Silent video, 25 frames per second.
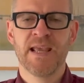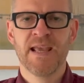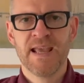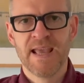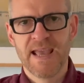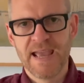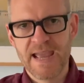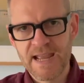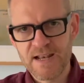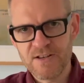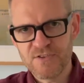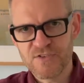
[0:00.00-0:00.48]

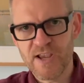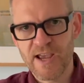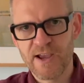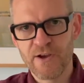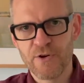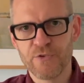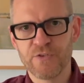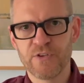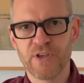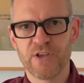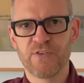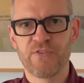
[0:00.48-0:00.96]
It
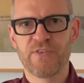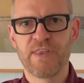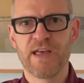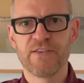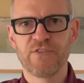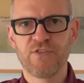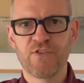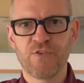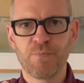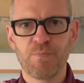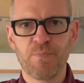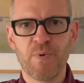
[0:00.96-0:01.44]
tells us that
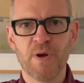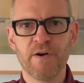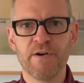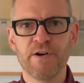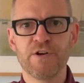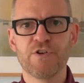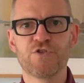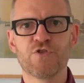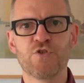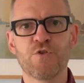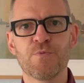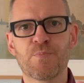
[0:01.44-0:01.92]

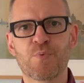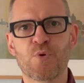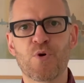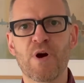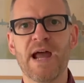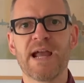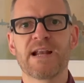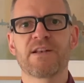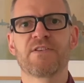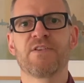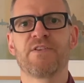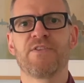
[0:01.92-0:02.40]
spiritual
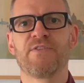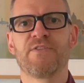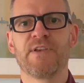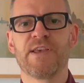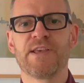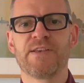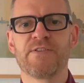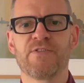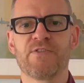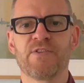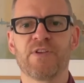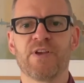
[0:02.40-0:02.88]

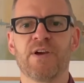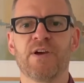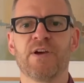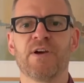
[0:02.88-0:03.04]
practices